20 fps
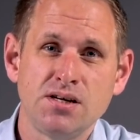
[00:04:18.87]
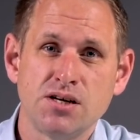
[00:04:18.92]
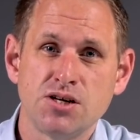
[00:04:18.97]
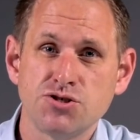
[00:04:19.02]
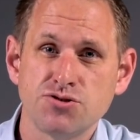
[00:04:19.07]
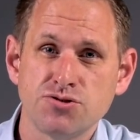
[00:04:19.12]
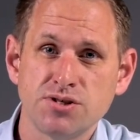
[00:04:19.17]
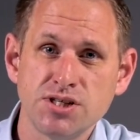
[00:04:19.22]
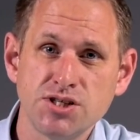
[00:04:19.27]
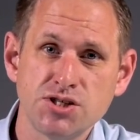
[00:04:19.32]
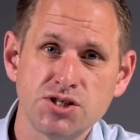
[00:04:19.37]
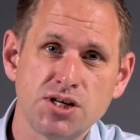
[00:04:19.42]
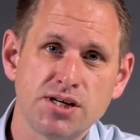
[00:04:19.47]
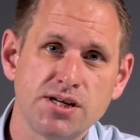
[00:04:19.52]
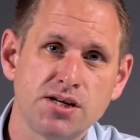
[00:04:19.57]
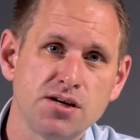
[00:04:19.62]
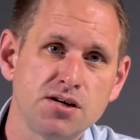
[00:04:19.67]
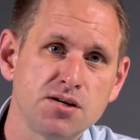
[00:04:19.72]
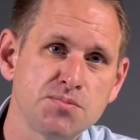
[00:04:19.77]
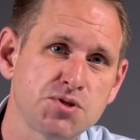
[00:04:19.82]
And traditionally,
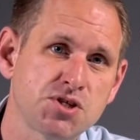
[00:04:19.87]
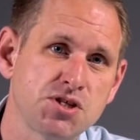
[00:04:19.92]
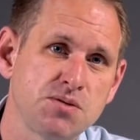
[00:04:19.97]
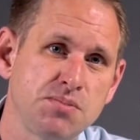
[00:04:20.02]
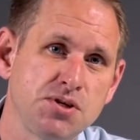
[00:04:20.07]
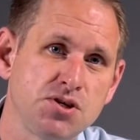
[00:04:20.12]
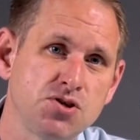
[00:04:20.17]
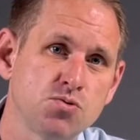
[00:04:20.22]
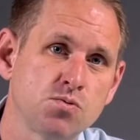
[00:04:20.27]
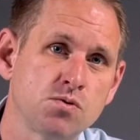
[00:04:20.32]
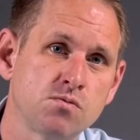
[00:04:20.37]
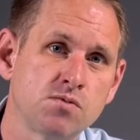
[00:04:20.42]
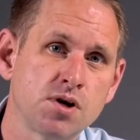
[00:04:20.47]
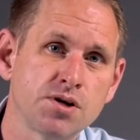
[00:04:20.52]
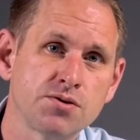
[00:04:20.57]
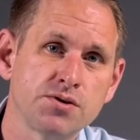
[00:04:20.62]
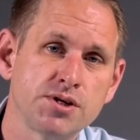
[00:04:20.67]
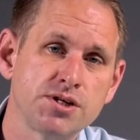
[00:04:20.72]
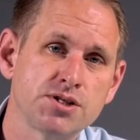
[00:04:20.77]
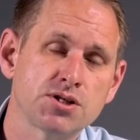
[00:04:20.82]
an ARM CPU will
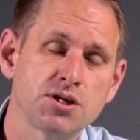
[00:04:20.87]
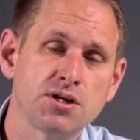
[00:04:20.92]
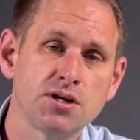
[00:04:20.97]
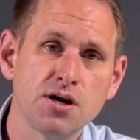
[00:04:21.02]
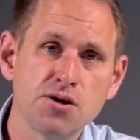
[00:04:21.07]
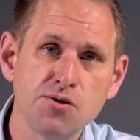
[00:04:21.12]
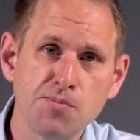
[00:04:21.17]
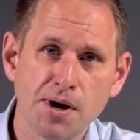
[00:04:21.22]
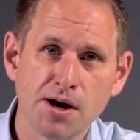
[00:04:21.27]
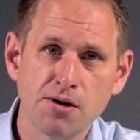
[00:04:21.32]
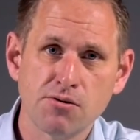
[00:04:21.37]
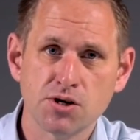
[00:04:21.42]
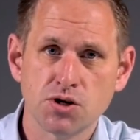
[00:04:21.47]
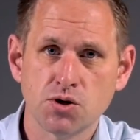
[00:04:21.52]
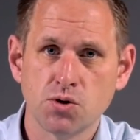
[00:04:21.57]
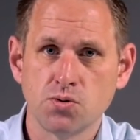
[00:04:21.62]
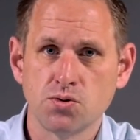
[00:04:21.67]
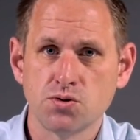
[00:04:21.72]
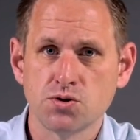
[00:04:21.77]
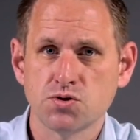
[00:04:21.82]
run on its low-power
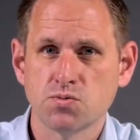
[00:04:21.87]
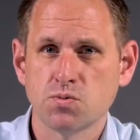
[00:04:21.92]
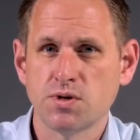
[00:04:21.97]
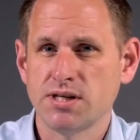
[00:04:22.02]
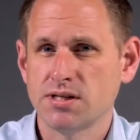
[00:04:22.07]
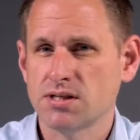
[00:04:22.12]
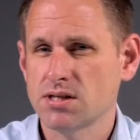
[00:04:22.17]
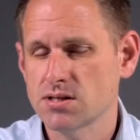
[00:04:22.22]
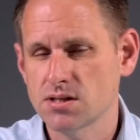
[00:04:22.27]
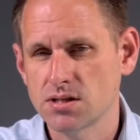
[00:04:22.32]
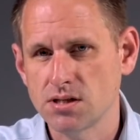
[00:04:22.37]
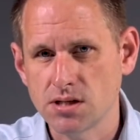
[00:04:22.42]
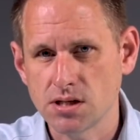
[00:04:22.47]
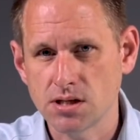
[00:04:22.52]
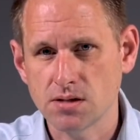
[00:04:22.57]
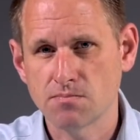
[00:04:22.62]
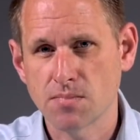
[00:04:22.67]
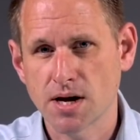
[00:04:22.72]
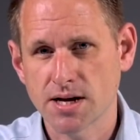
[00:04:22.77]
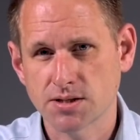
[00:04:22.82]
cores when it doesn't
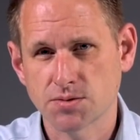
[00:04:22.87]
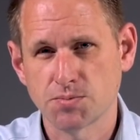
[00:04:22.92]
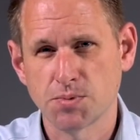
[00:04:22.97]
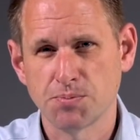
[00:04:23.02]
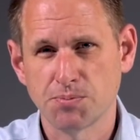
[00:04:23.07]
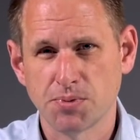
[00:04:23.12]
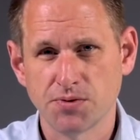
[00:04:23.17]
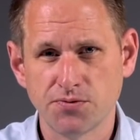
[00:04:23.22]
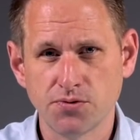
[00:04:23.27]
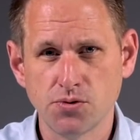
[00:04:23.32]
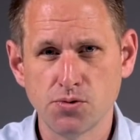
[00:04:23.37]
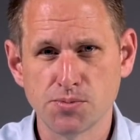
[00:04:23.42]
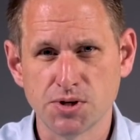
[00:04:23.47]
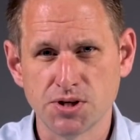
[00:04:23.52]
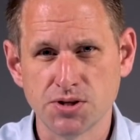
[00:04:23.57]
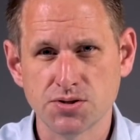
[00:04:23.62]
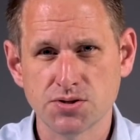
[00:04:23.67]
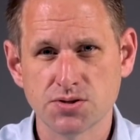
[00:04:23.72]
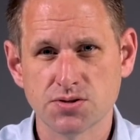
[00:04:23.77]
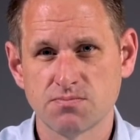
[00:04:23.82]
need maximum
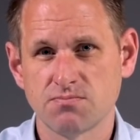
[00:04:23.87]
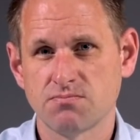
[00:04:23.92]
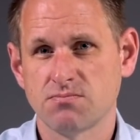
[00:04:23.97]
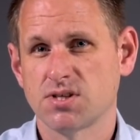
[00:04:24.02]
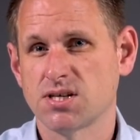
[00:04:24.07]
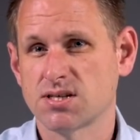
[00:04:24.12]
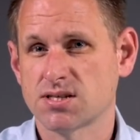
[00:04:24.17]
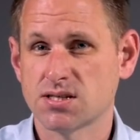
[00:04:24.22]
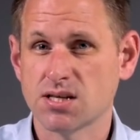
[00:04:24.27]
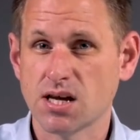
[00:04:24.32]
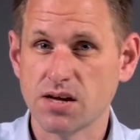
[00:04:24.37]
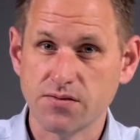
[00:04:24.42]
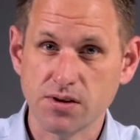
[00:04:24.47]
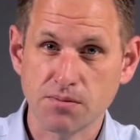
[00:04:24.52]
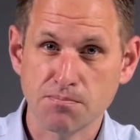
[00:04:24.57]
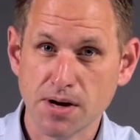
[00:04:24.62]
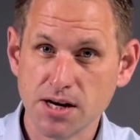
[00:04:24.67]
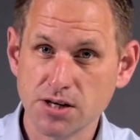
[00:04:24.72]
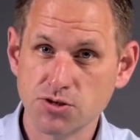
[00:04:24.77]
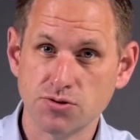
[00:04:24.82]
performance, thus
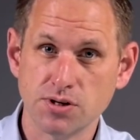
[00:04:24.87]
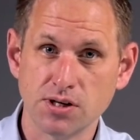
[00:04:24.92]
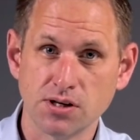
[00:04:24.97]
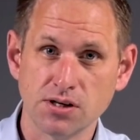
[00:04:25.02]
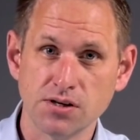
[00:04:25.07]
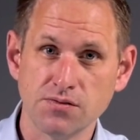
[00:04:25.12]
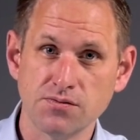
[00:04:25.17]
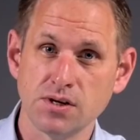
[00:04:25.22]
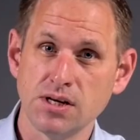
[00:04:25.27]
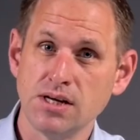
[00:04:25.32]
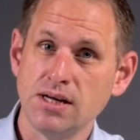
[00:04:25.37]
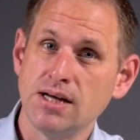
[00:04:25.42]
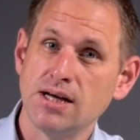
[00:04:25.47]
saving battery life,